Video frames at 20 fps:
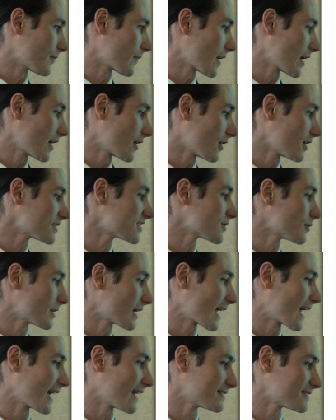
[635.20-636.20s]
It also
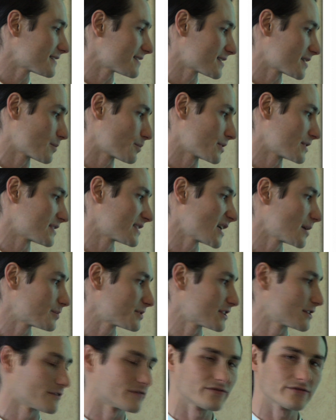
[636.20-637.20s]
enhances the
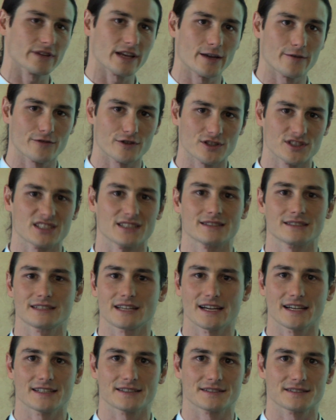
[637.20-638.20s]
perception of flavors and
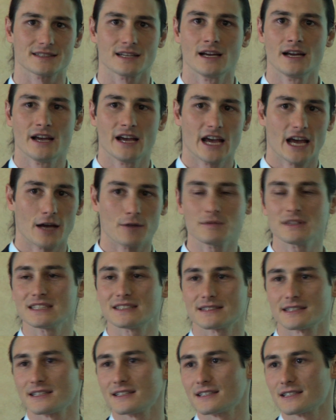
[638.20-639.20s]
tastes. And we
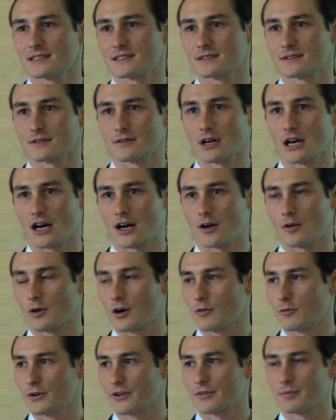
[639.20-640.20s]
see this
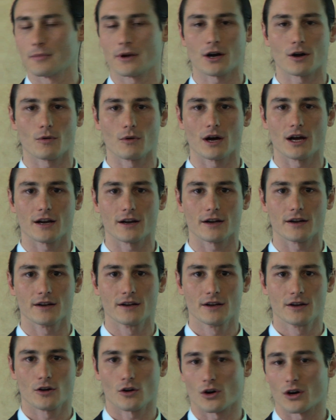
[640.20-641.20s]
with marijuana
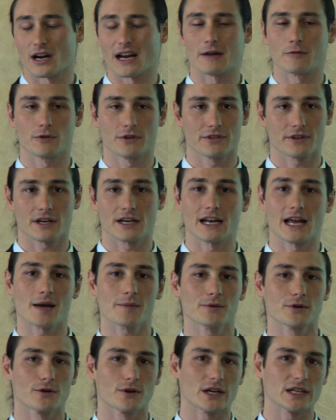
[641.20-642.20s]
or with
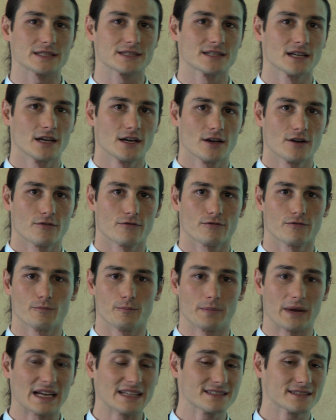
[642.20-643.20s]
cannabinoids
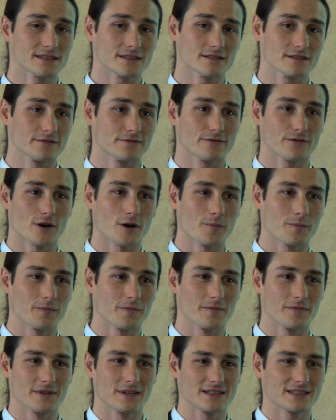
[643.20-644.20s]
basically from
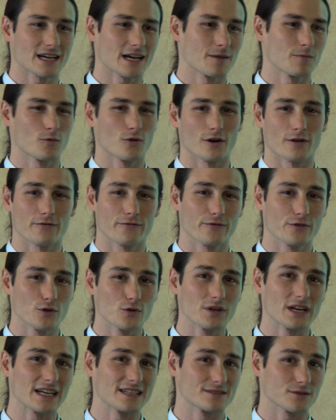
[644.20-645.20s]
the time we're a few
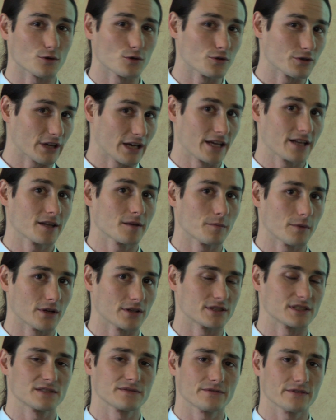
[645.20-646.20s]
days old in the
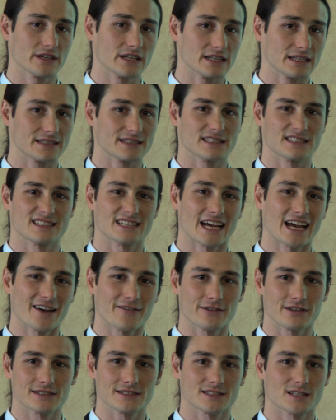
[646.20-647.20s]
mother's fetus. It's
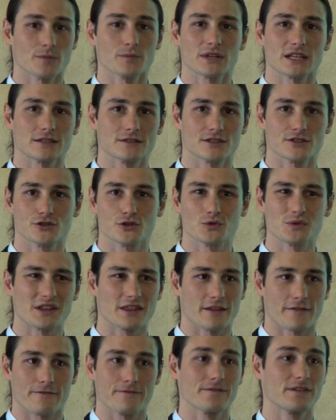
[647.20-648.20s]
having something to do with
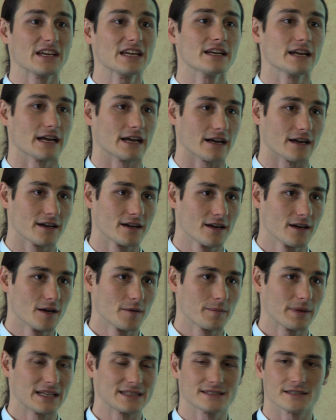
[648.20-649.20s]
the feeding.
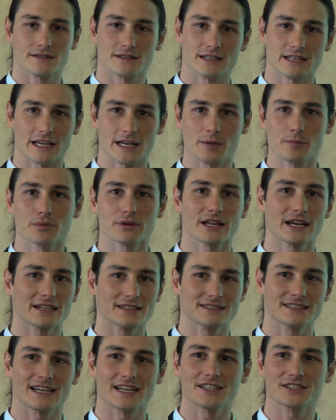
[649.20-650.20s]
Basically, the
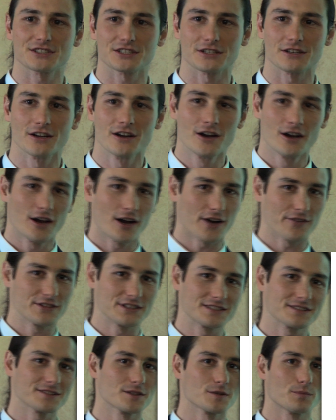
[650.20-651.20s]
implantation of
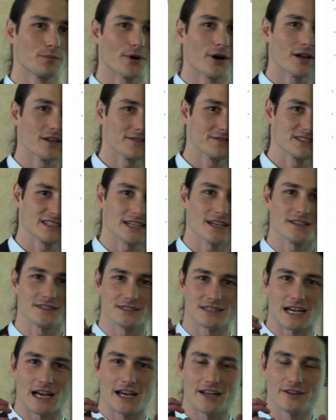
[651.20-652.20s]
this little ball of
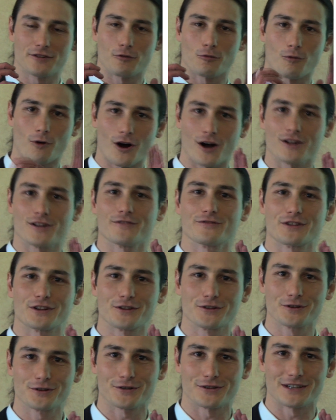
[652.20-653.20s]
cells on the wall of the
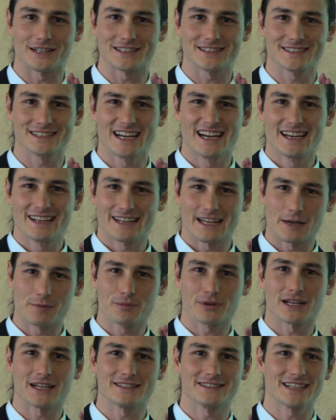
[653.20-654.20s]
uterus, the
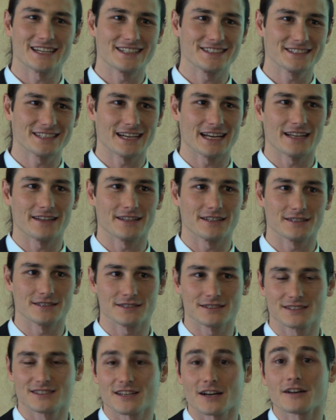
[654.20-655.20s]
implantation and the
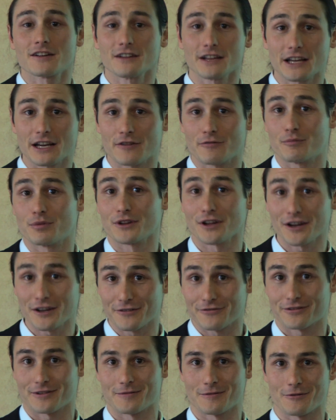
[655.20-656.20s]
suckling of
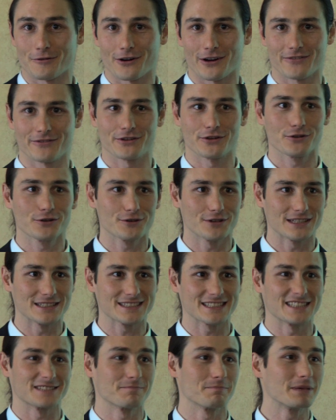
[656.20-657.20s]
blood from the wall of the uterus
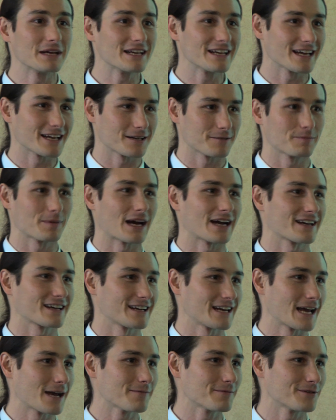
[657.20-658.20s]
is mediated by
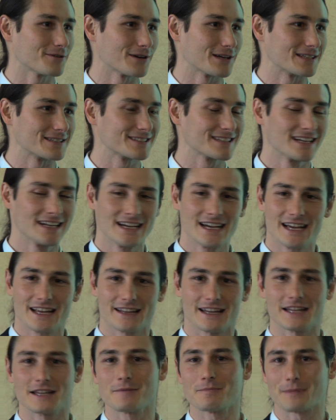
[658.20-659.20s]
cannabinoids.
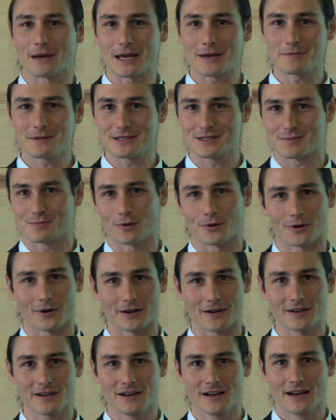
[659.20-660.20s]
Then the baby's
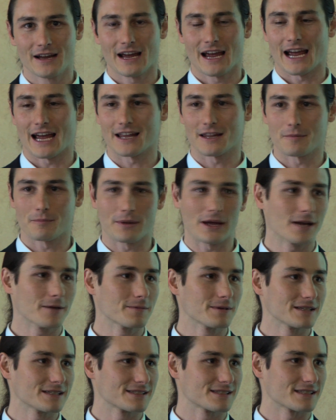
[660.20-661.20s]
born, and the
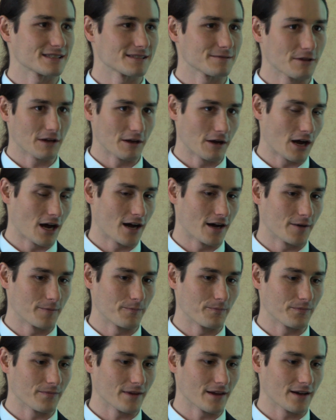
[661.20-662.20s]
baby's
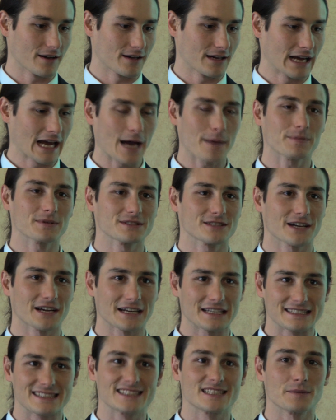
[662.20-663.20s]
appetite
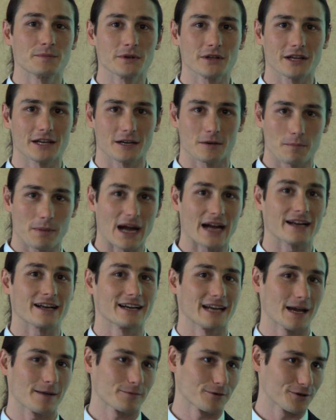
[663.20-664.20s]
is stimulated by
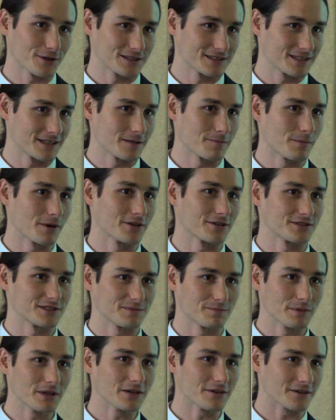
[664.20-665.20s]
cannabinoids in the mother's
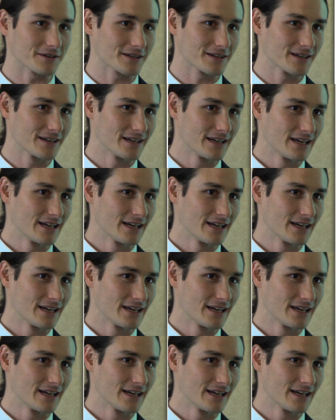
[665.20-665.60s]
milk.